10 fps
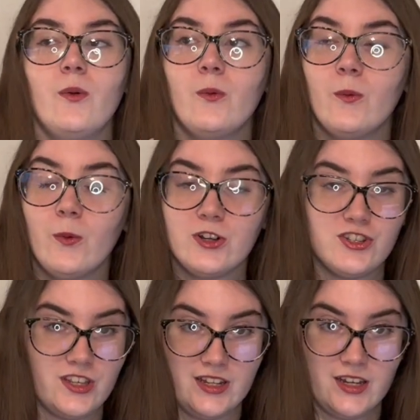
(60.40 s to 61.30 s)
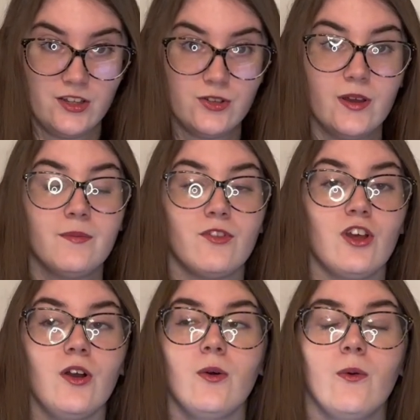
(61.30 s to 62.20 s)
we're just gonna get into it.
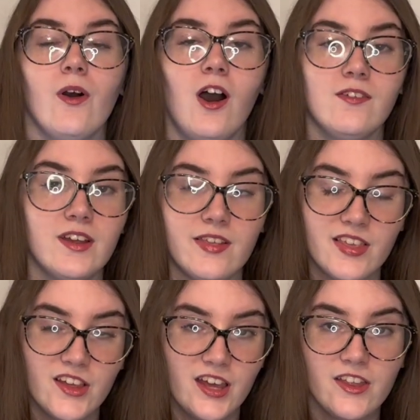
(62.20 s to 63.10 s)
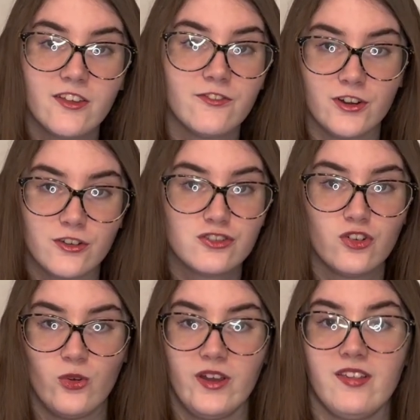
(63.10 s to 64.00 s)
So obviously the first
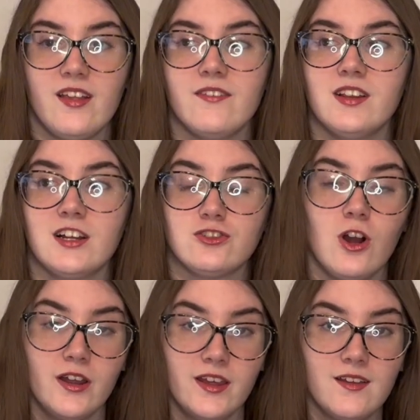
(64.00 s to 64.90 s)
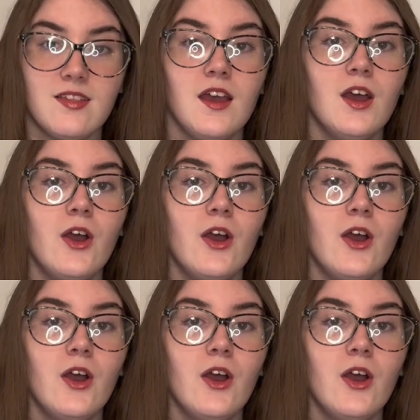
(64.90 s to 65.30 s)
choice of electronics